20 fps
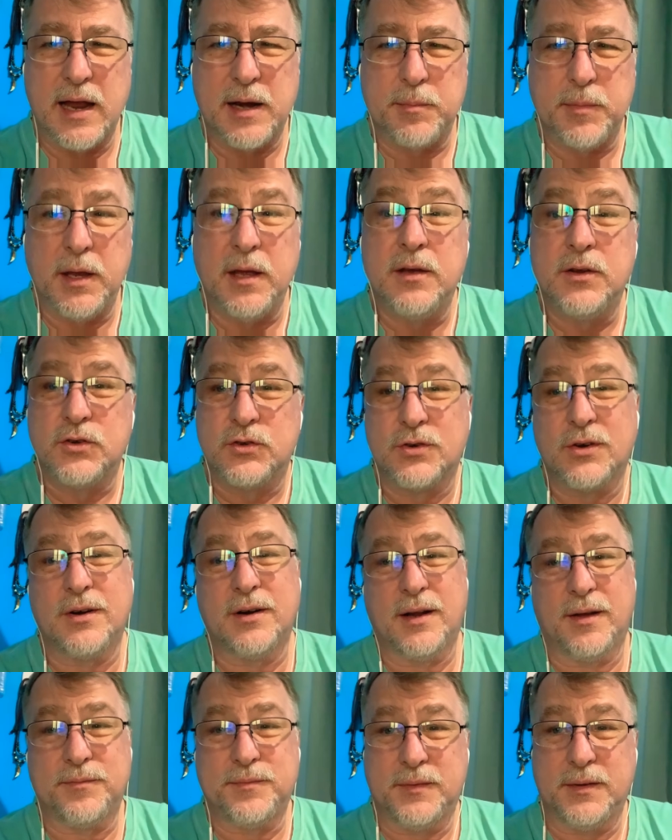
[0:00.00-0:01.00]
to me. Sure
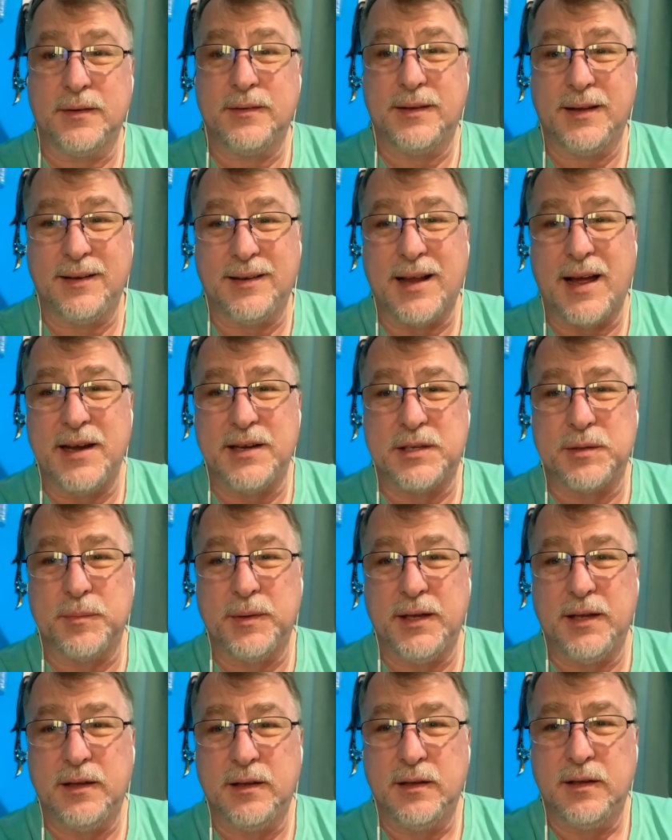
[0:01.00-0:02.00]
enough, they lied to
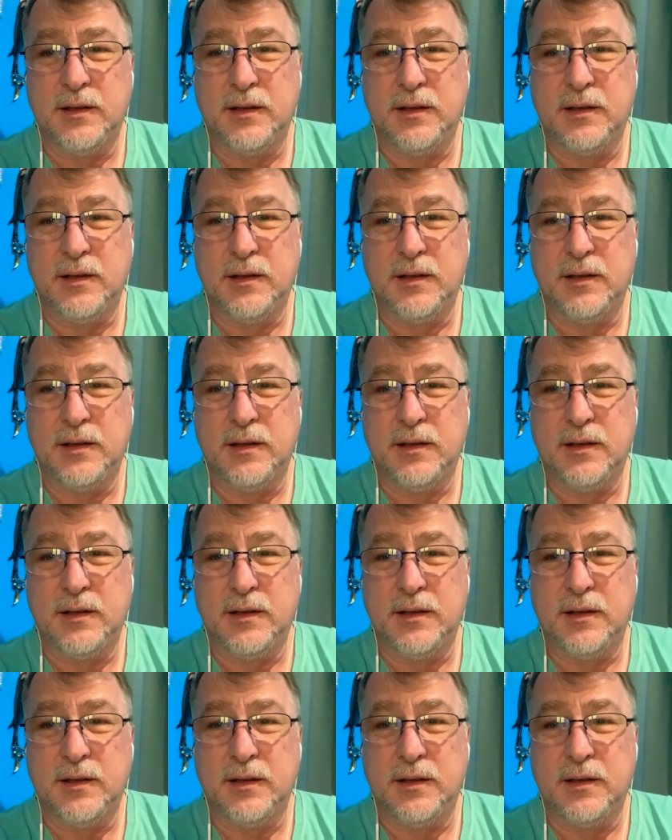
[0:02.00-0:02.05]
me,